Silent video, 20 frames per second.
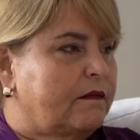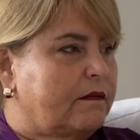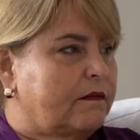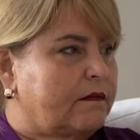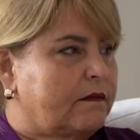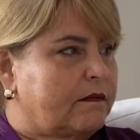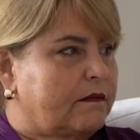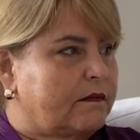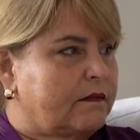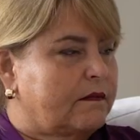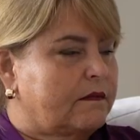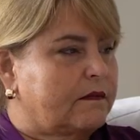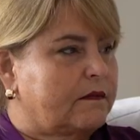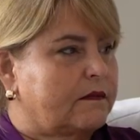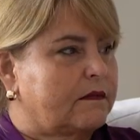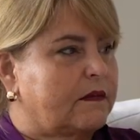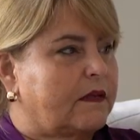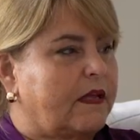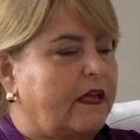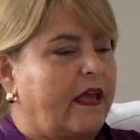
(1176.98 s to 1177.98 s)
cleaner and
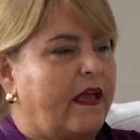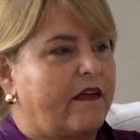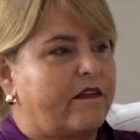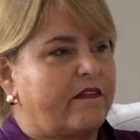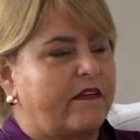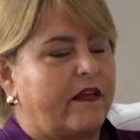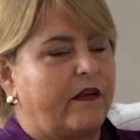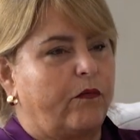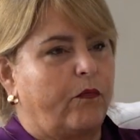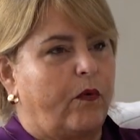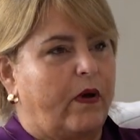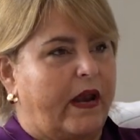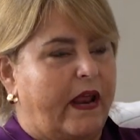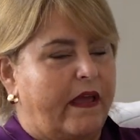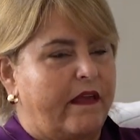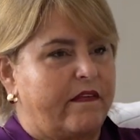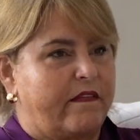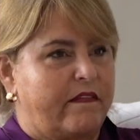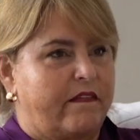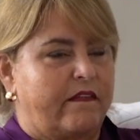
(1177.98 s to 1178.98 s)
safer. Yes, mm-hmm. and what
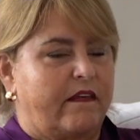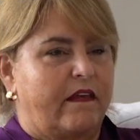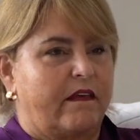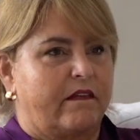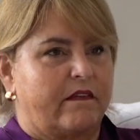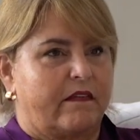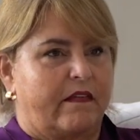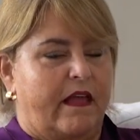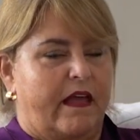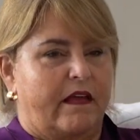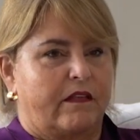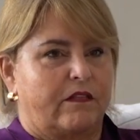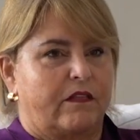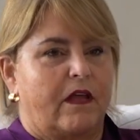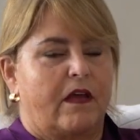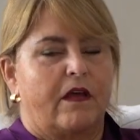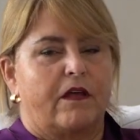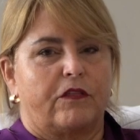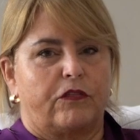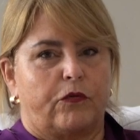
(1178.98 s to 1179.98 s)
I see is that
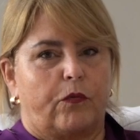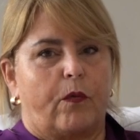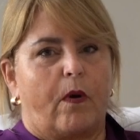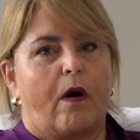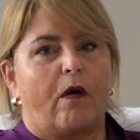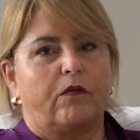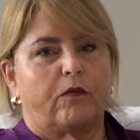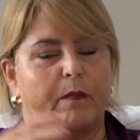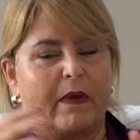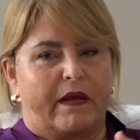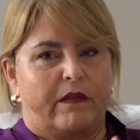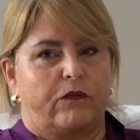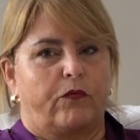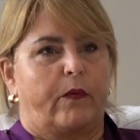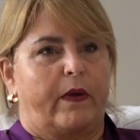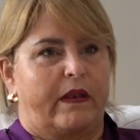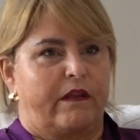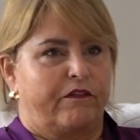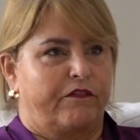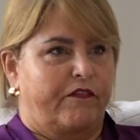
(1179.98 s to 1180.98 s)
throughout my
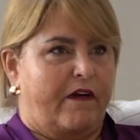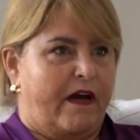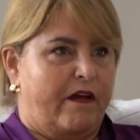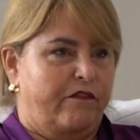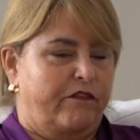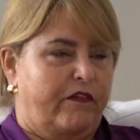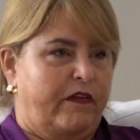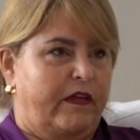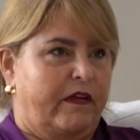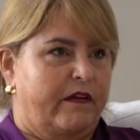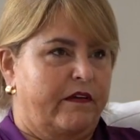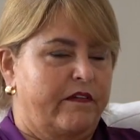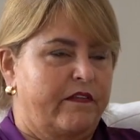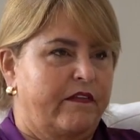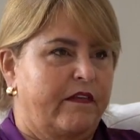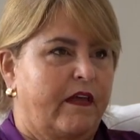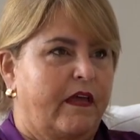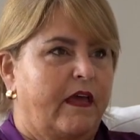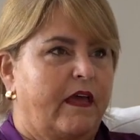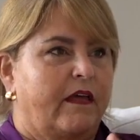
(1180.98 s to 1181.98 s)
25
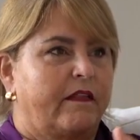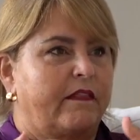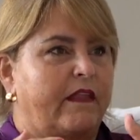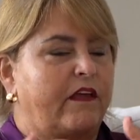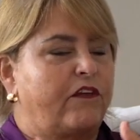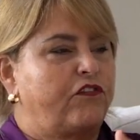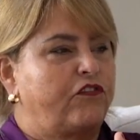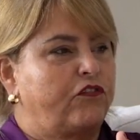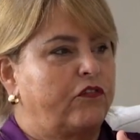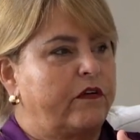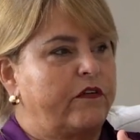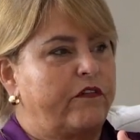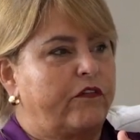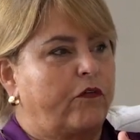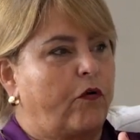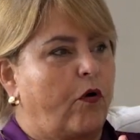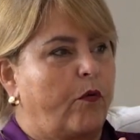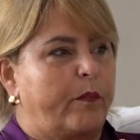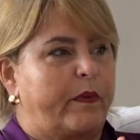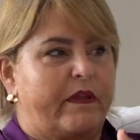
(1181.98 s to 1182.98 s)
years, the insurance
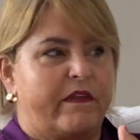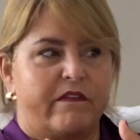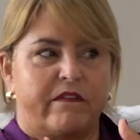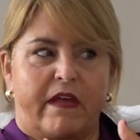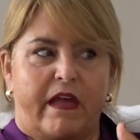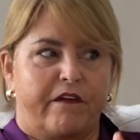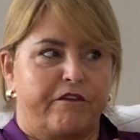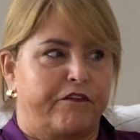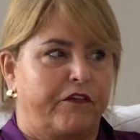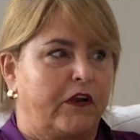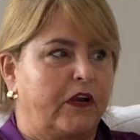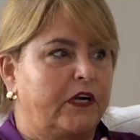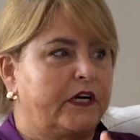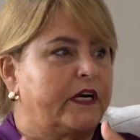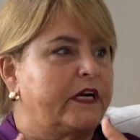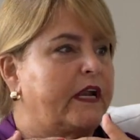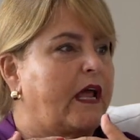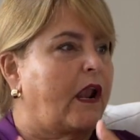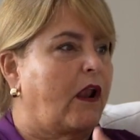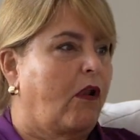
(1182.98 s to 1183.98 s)
companies have
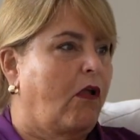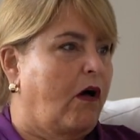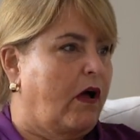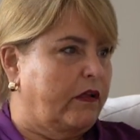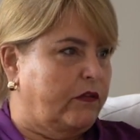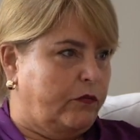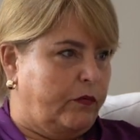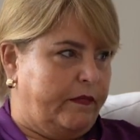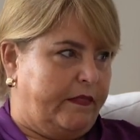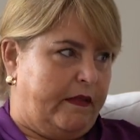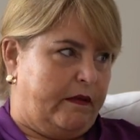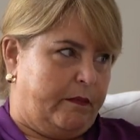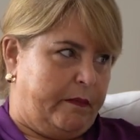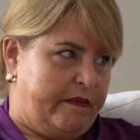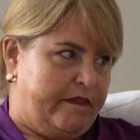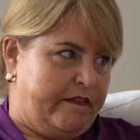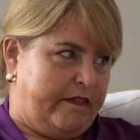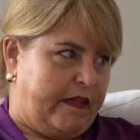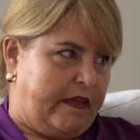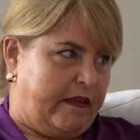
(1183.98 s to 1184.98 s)
learned a lot with their
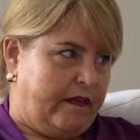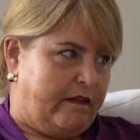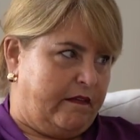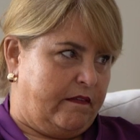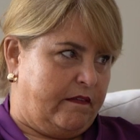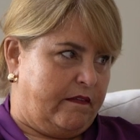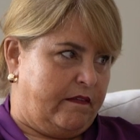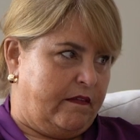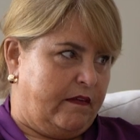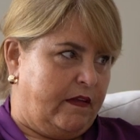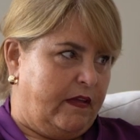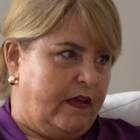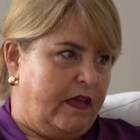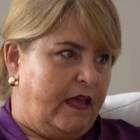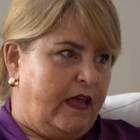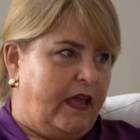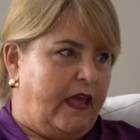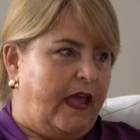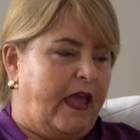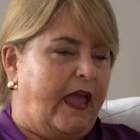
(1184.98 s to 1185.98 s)
mistakes
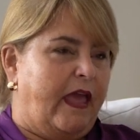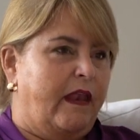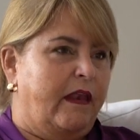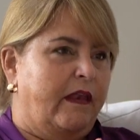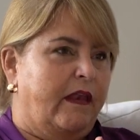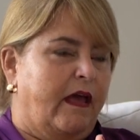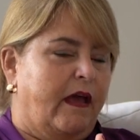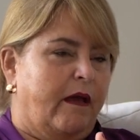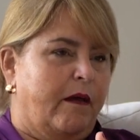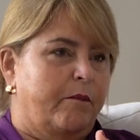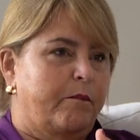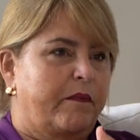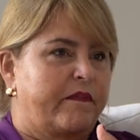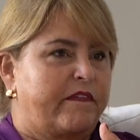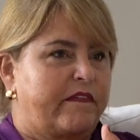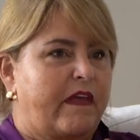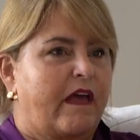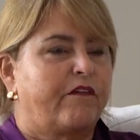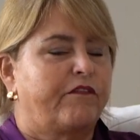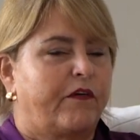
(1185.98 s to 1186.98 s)
and uh,
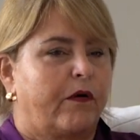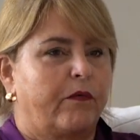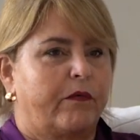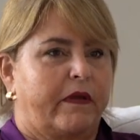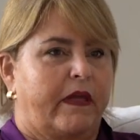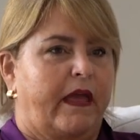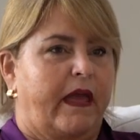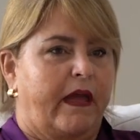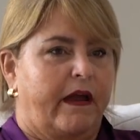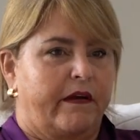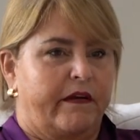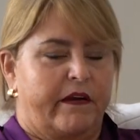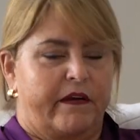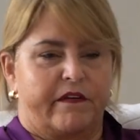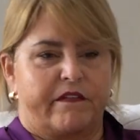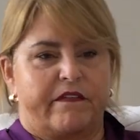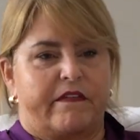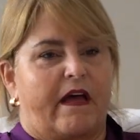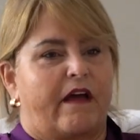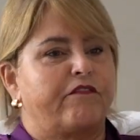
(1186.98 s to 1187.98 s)
several
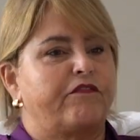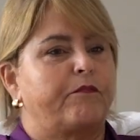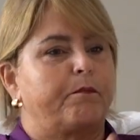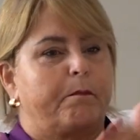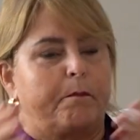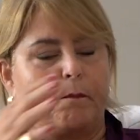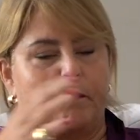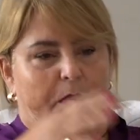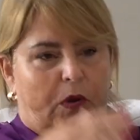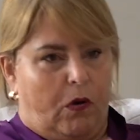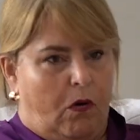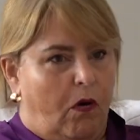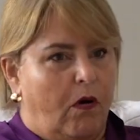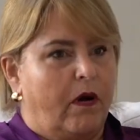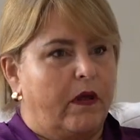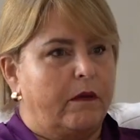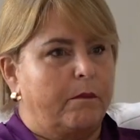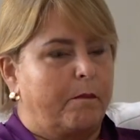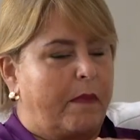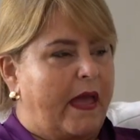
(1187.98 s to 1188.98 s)
carriers, I've
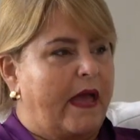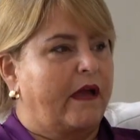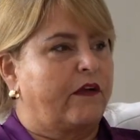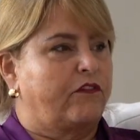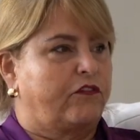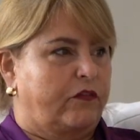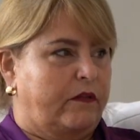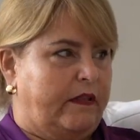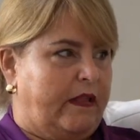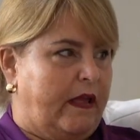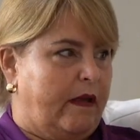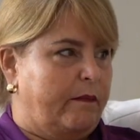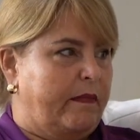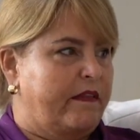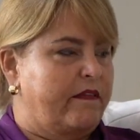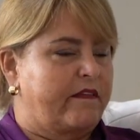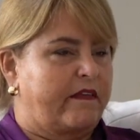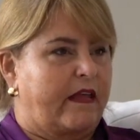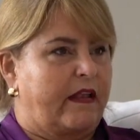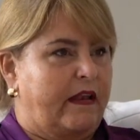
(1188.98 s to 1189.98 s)
gone back to them
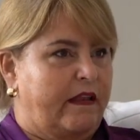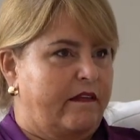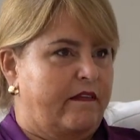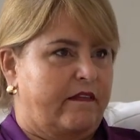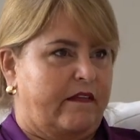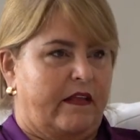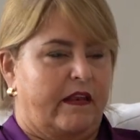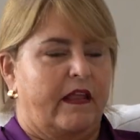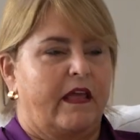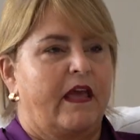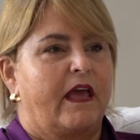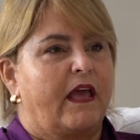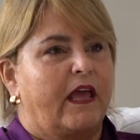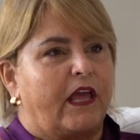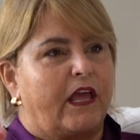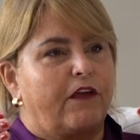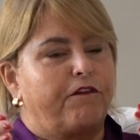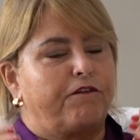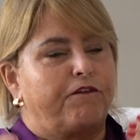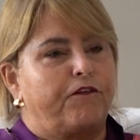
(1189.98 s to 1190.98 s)
and say, listen,
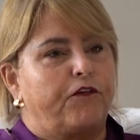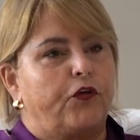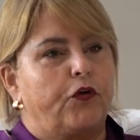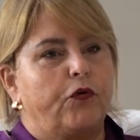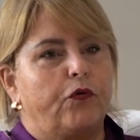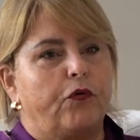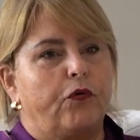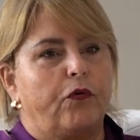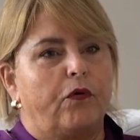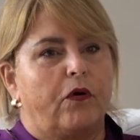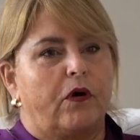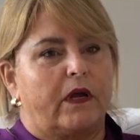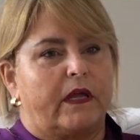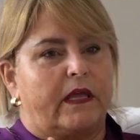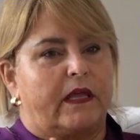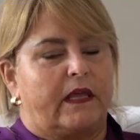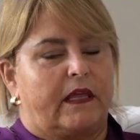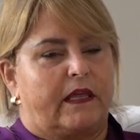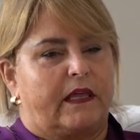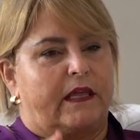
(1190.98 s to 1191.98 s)
if you
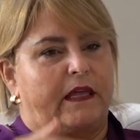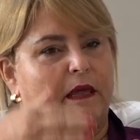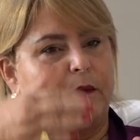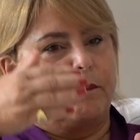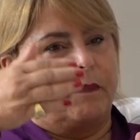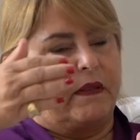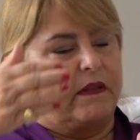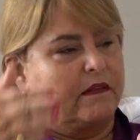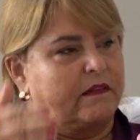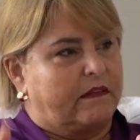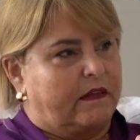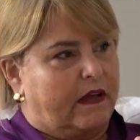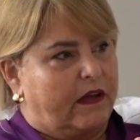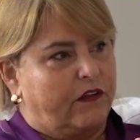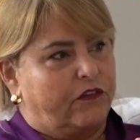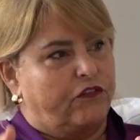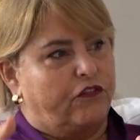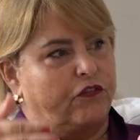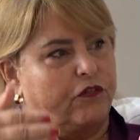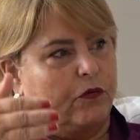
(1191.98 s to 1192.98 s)
keep in
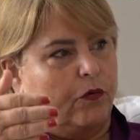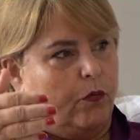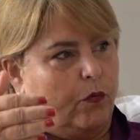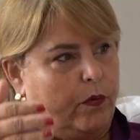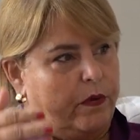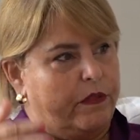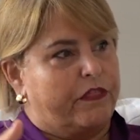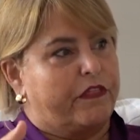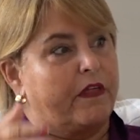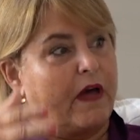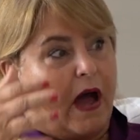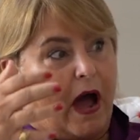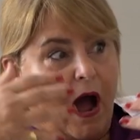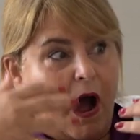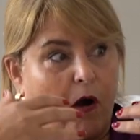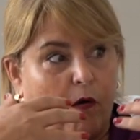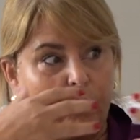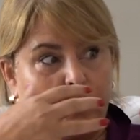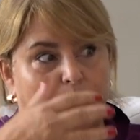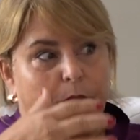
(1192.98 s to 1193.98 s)
touch with
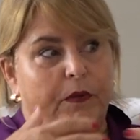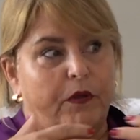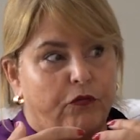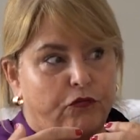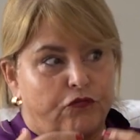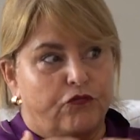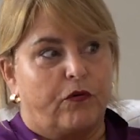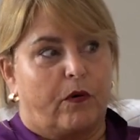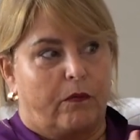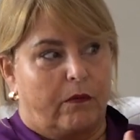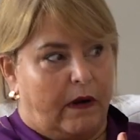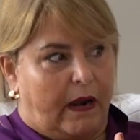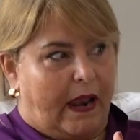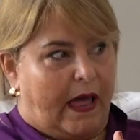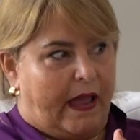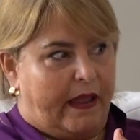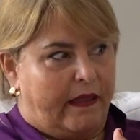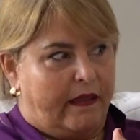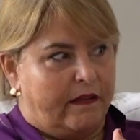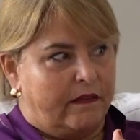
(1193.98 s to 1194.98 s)
our mutual
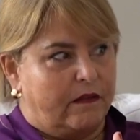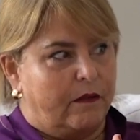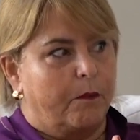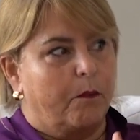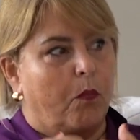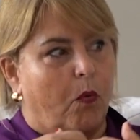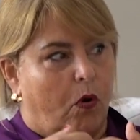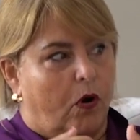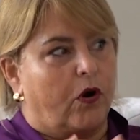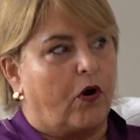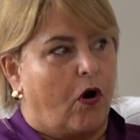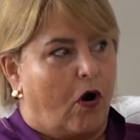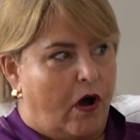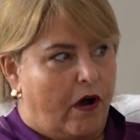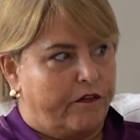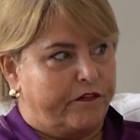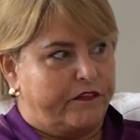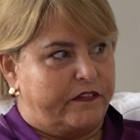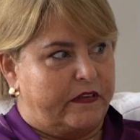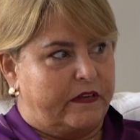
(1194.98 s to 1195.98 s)
client more
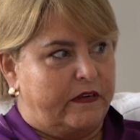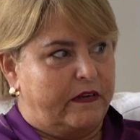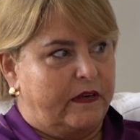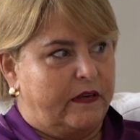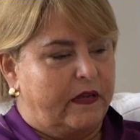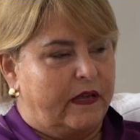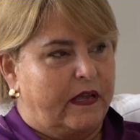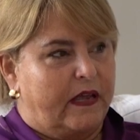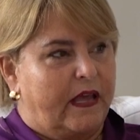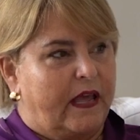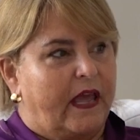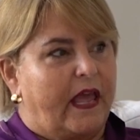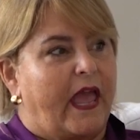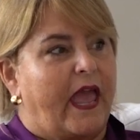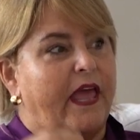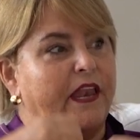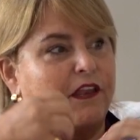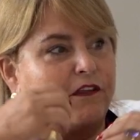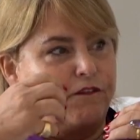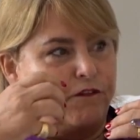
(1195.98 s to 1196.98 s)
often,
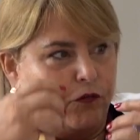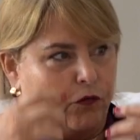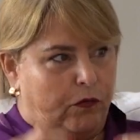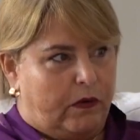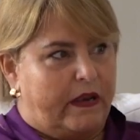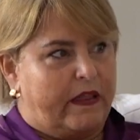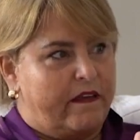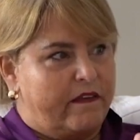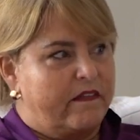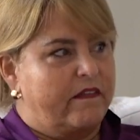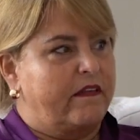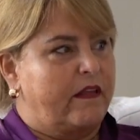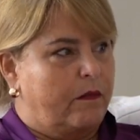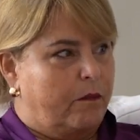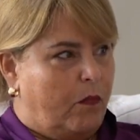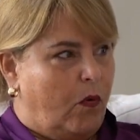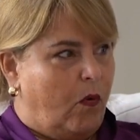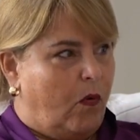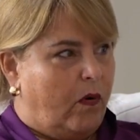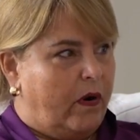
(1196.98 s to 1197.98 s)
and if you listen
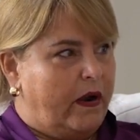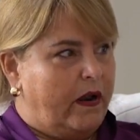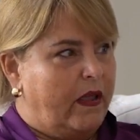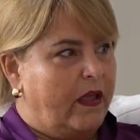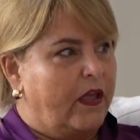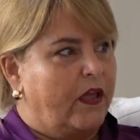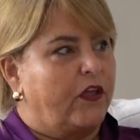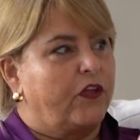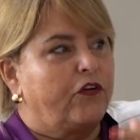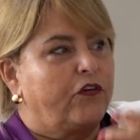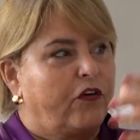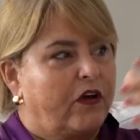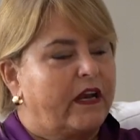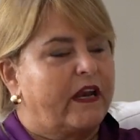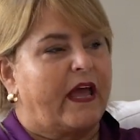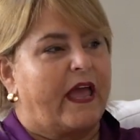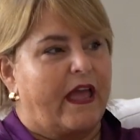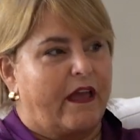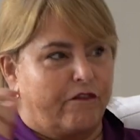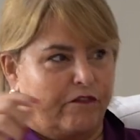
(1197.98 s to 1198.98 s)
more, you're going
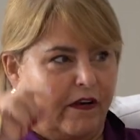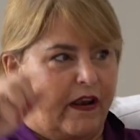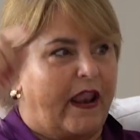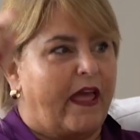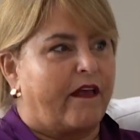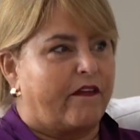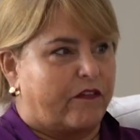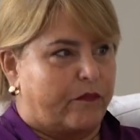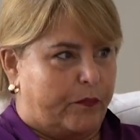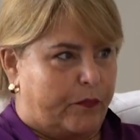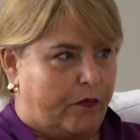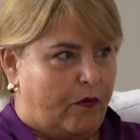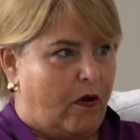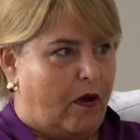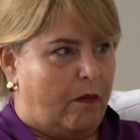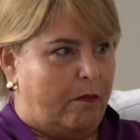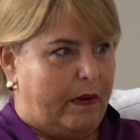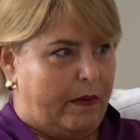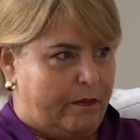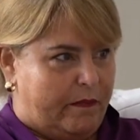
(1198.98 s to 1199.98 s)
to have less
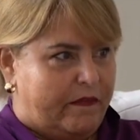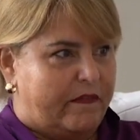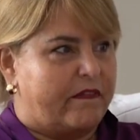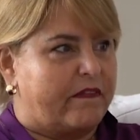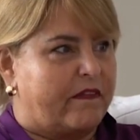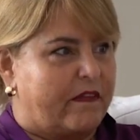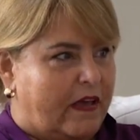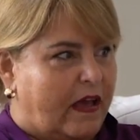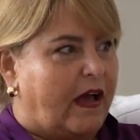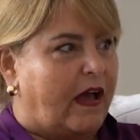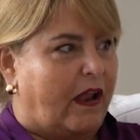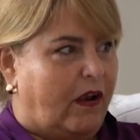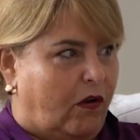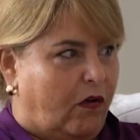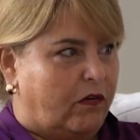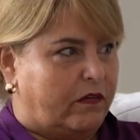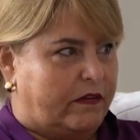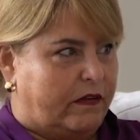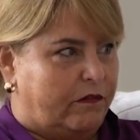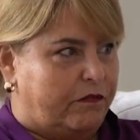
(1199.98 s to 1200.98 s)
problems mm-hmm,
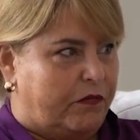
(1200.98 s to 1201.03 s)
along mm-hmm, the